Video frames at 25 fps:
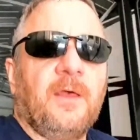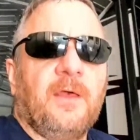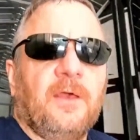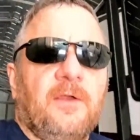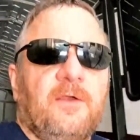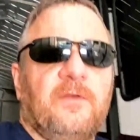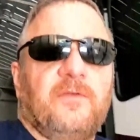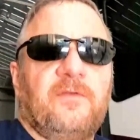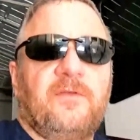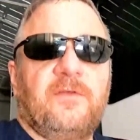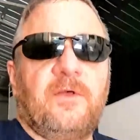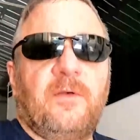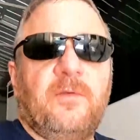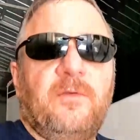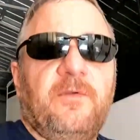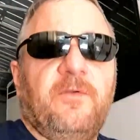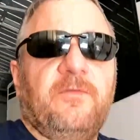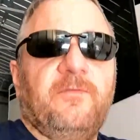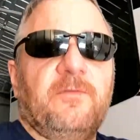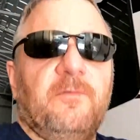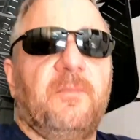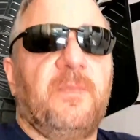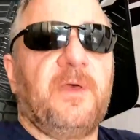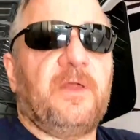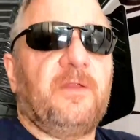Because some of you
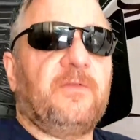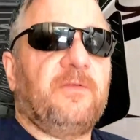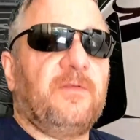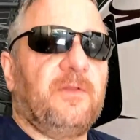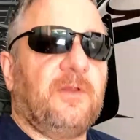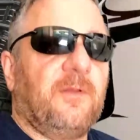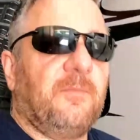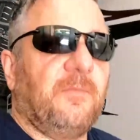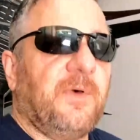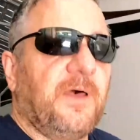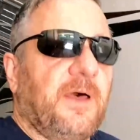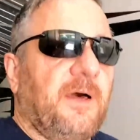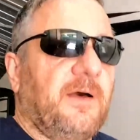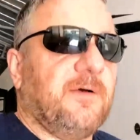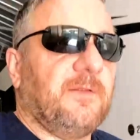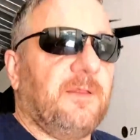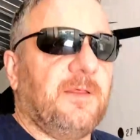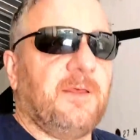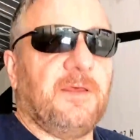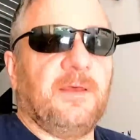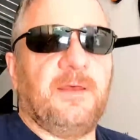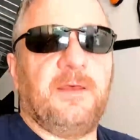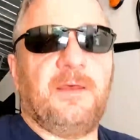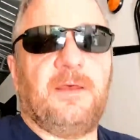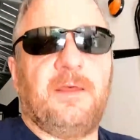even mentioned about
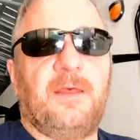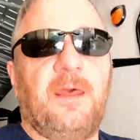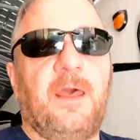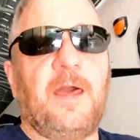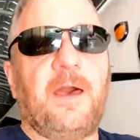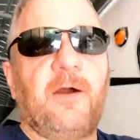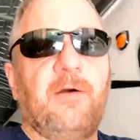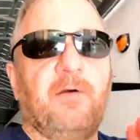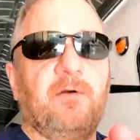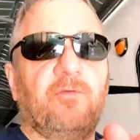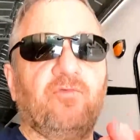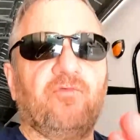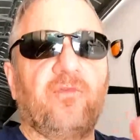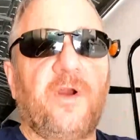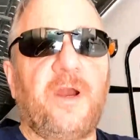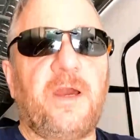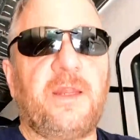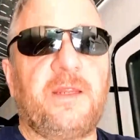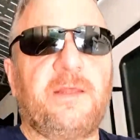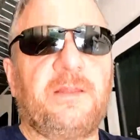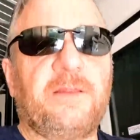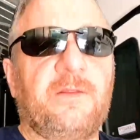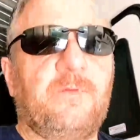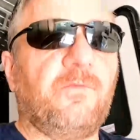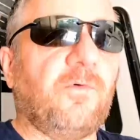how
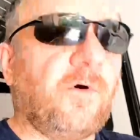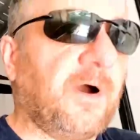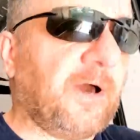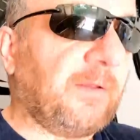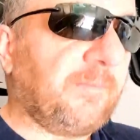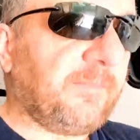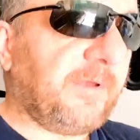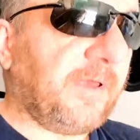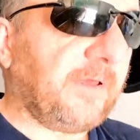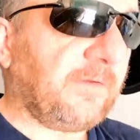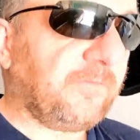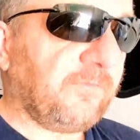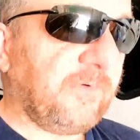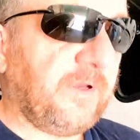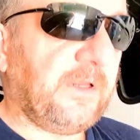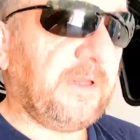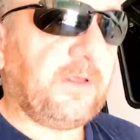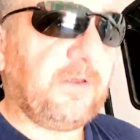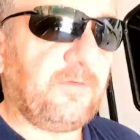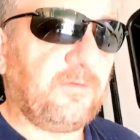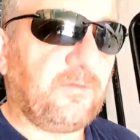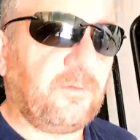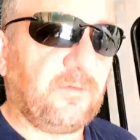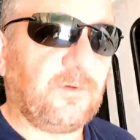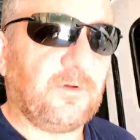erratic the wideband
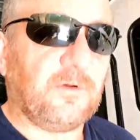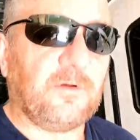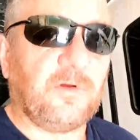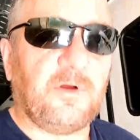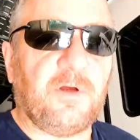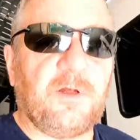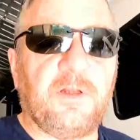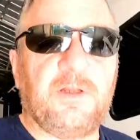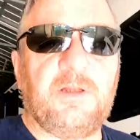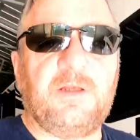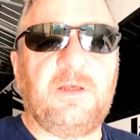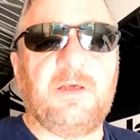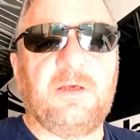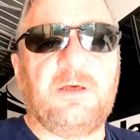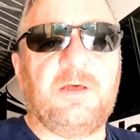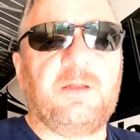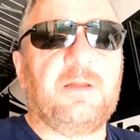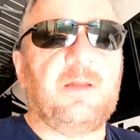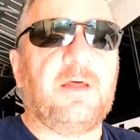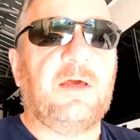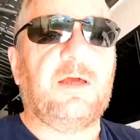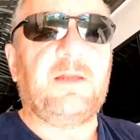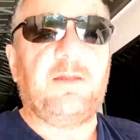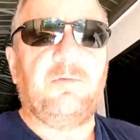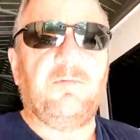readings were on the uh,
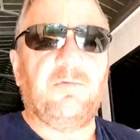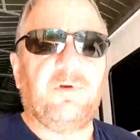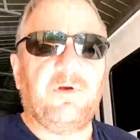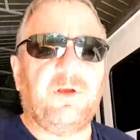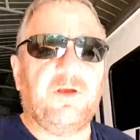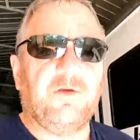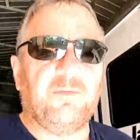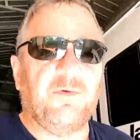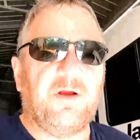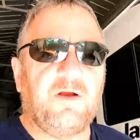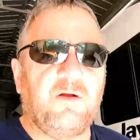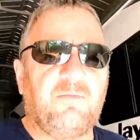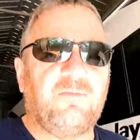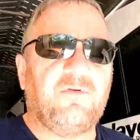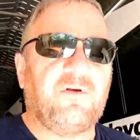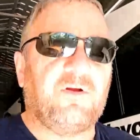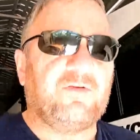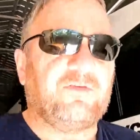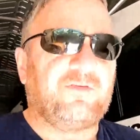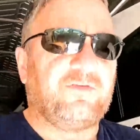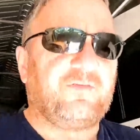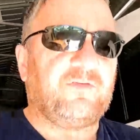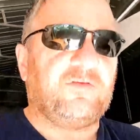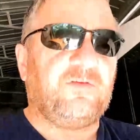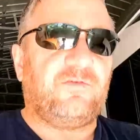91 Camaro
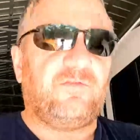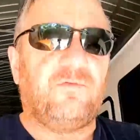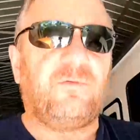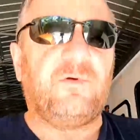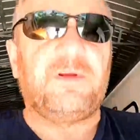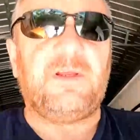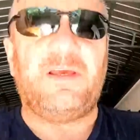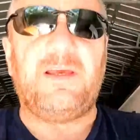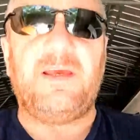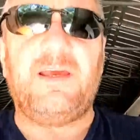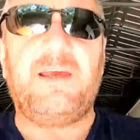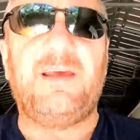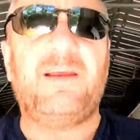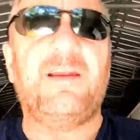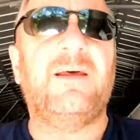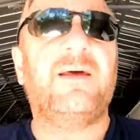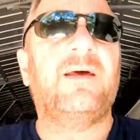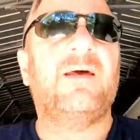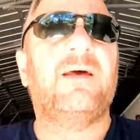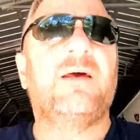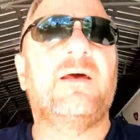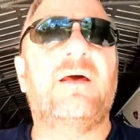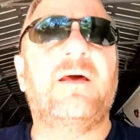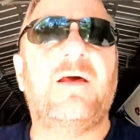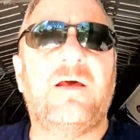Project Z28,
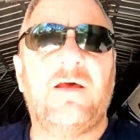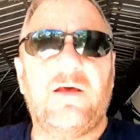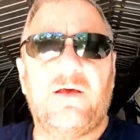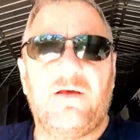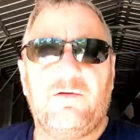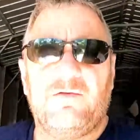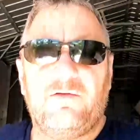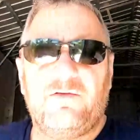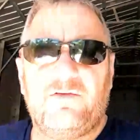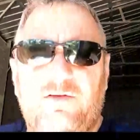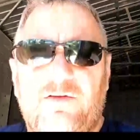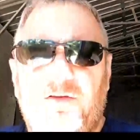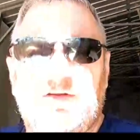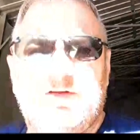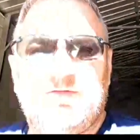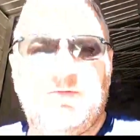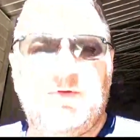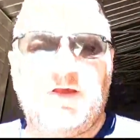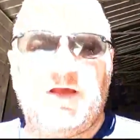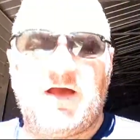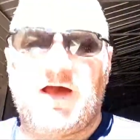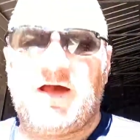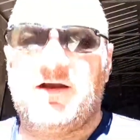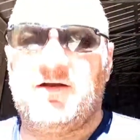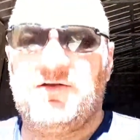which to
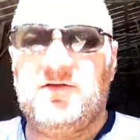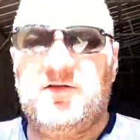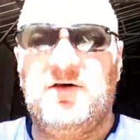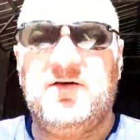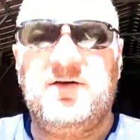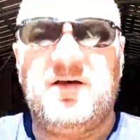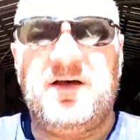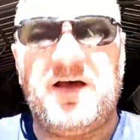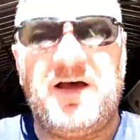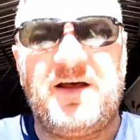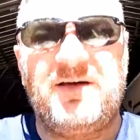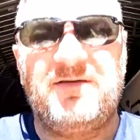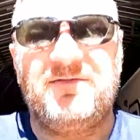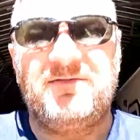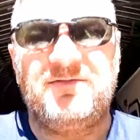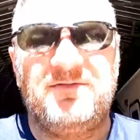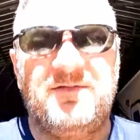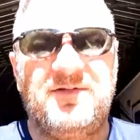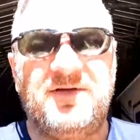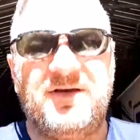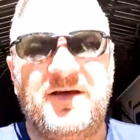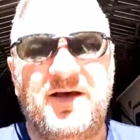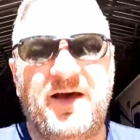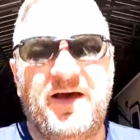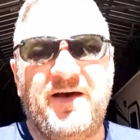me, I don't know. I don't,
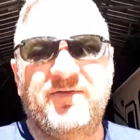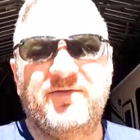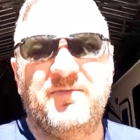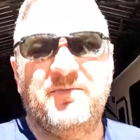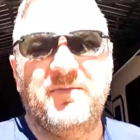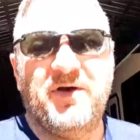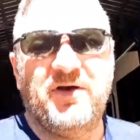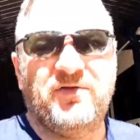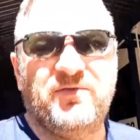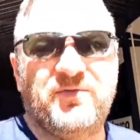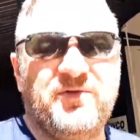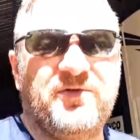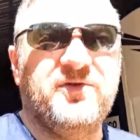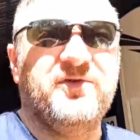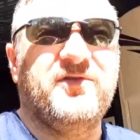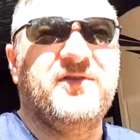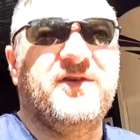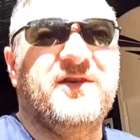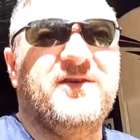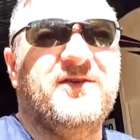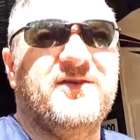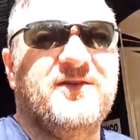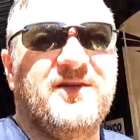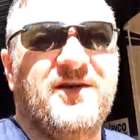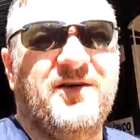I haven't messed with those
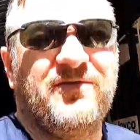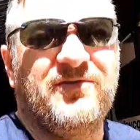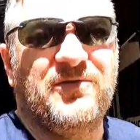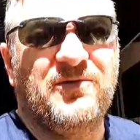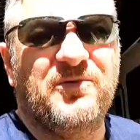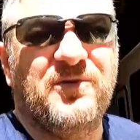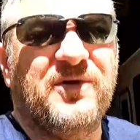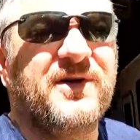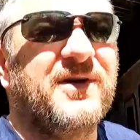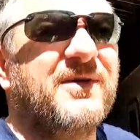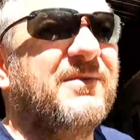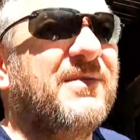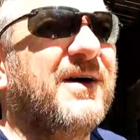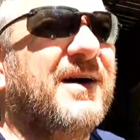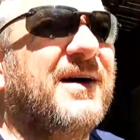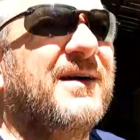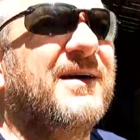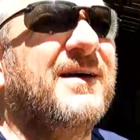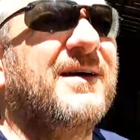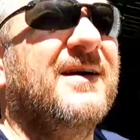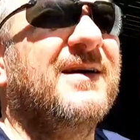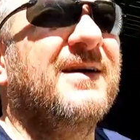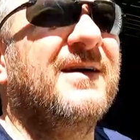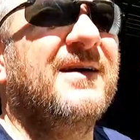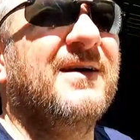things enough to worry about
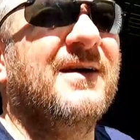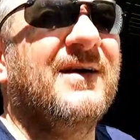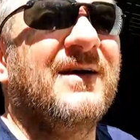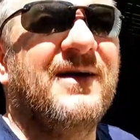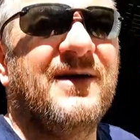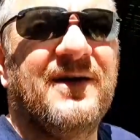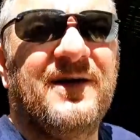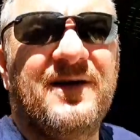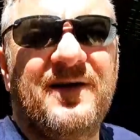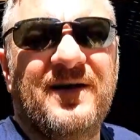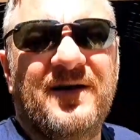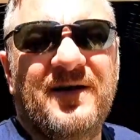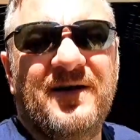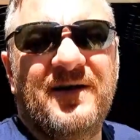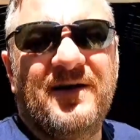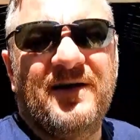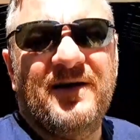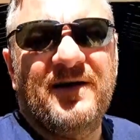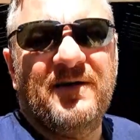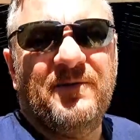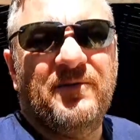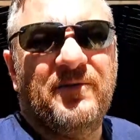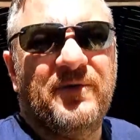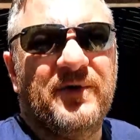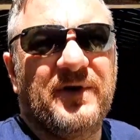it
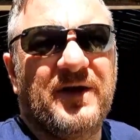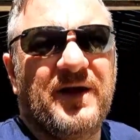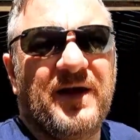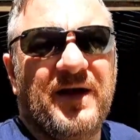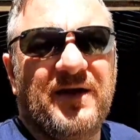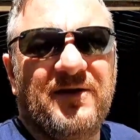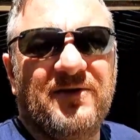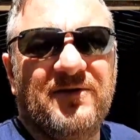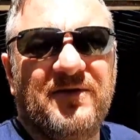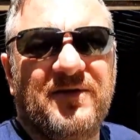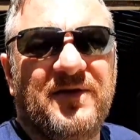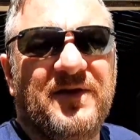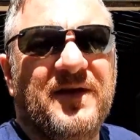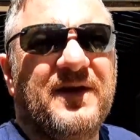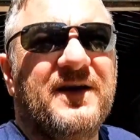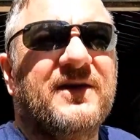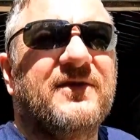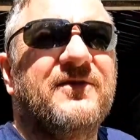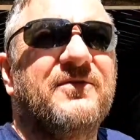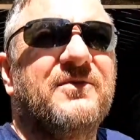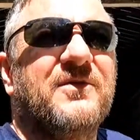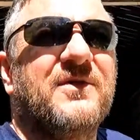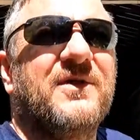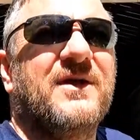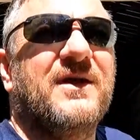but I don't think
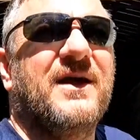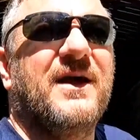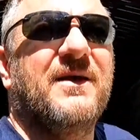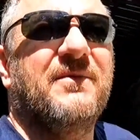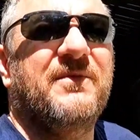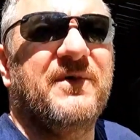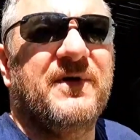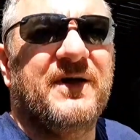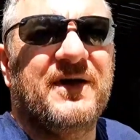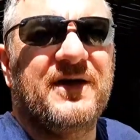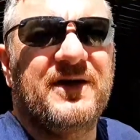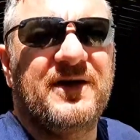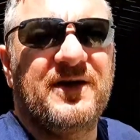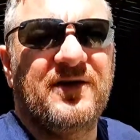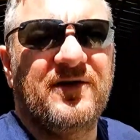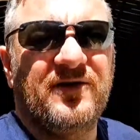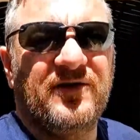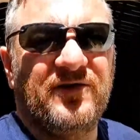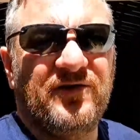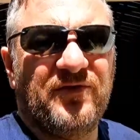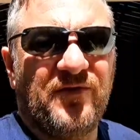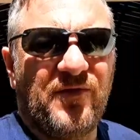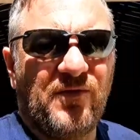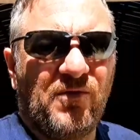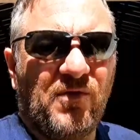it's really that big a deal
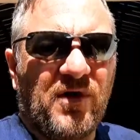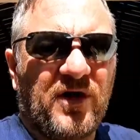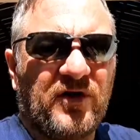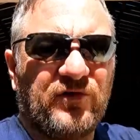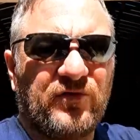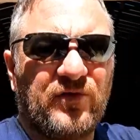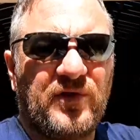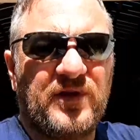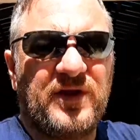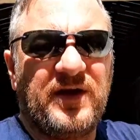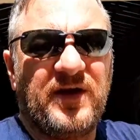because if you watch all